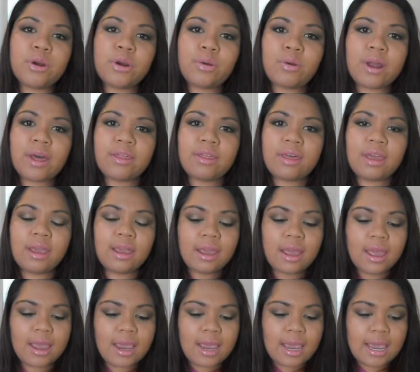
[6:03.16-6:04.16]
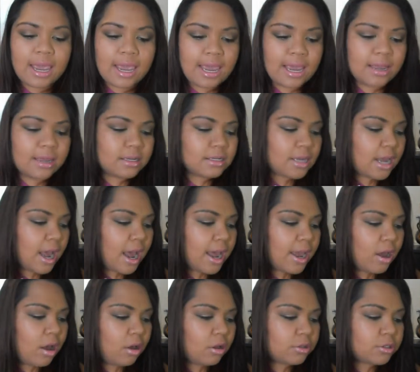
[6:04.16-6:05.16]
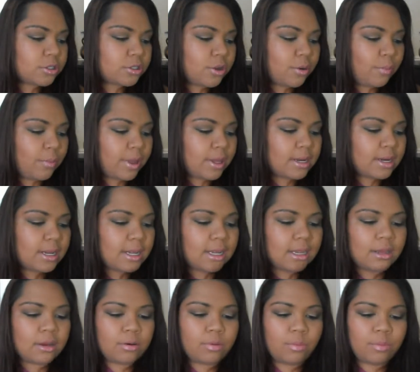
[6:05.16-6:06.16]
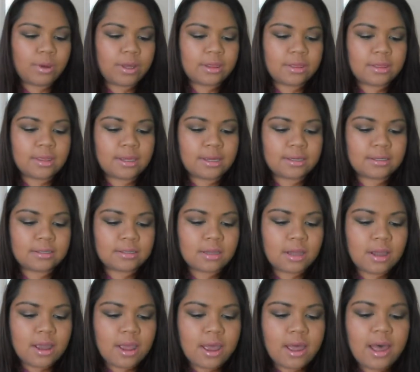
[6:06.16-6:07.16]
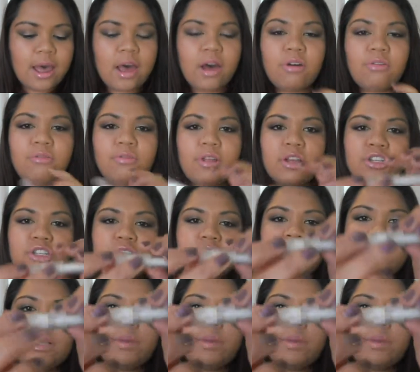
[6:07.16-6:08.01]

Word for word: no nothing. And I also went in with this ELF Luscious